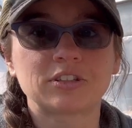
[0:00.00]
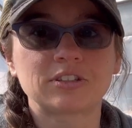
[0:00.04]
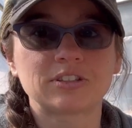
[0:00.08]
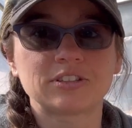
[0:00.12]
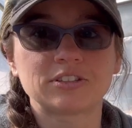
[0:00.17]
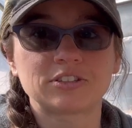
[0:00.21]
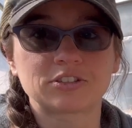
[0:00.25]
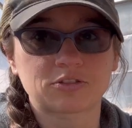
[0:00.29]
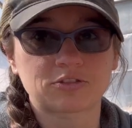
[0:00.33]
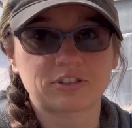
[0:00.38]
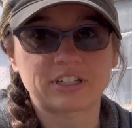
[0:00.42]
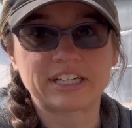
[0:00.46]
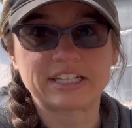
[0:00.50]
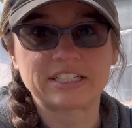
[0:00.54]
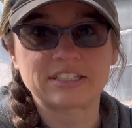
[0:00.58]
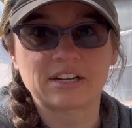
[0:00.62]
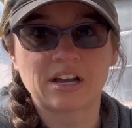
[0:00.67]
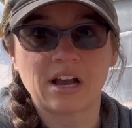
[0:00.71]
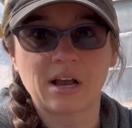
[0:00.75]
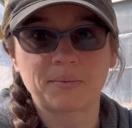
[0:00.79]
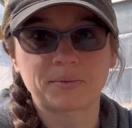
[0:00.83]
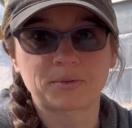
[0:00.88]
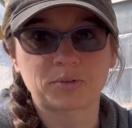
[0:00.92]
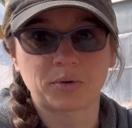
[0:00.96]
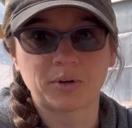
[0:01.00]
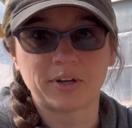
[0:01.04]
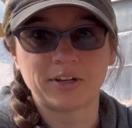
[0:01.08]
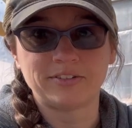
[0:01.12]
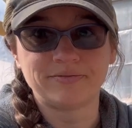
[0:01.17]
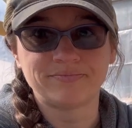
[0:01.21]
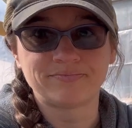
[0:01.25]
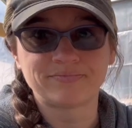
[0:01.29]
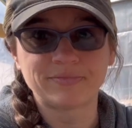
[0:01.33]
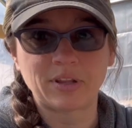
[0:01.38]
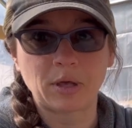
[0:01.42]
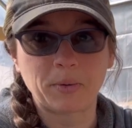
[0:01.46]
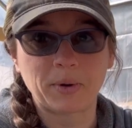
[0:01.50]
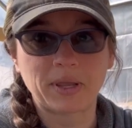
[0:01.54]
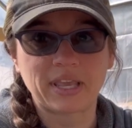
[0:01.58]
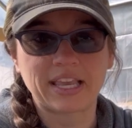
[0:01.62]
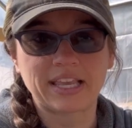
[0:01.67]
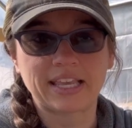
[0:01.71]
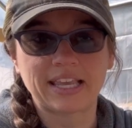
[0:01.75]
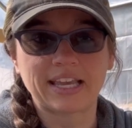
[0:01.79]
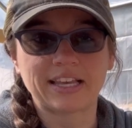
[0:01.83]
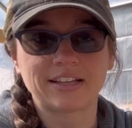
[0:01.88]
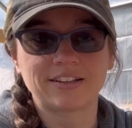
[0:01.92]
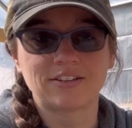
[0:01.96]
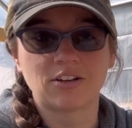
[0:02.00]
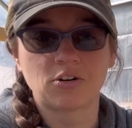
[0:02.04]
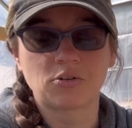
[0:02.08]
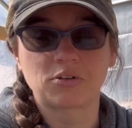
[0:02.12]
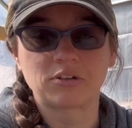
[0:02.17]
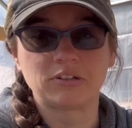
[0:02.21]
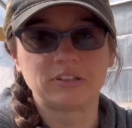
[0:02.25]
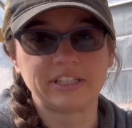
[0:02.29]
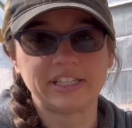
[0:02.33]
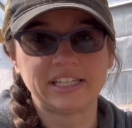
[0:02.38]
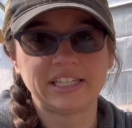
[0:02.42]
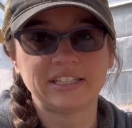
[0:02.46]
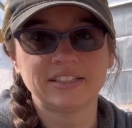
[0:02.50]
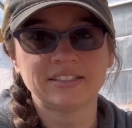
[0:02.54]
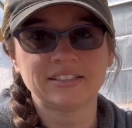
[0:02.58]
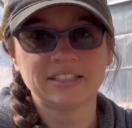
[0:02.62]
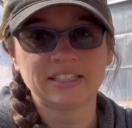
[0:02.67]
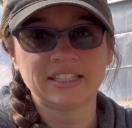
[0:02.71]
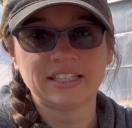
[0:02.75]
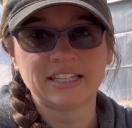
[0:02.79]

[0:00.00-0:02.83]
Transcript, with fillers: screen topsoil that we can get locally